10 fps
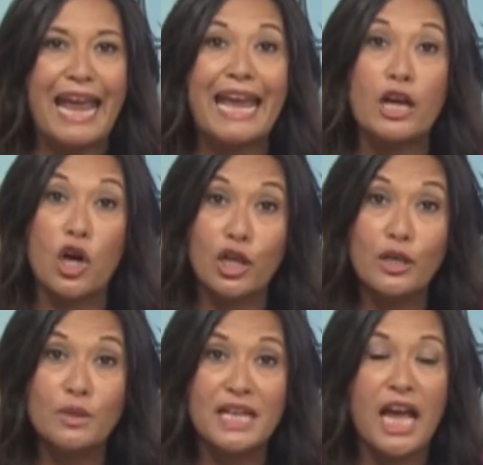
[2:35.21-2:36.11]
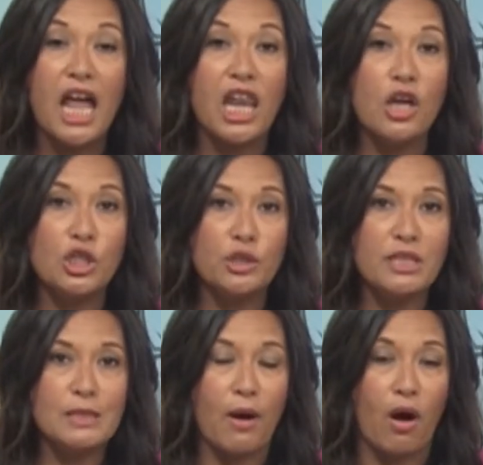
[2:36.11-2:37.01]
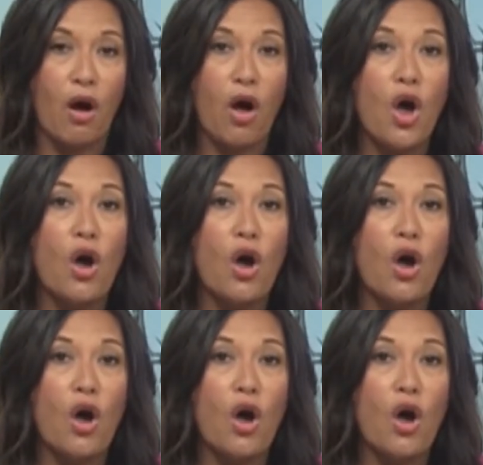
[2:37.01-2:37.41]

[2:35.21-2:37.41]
including a luxury spa,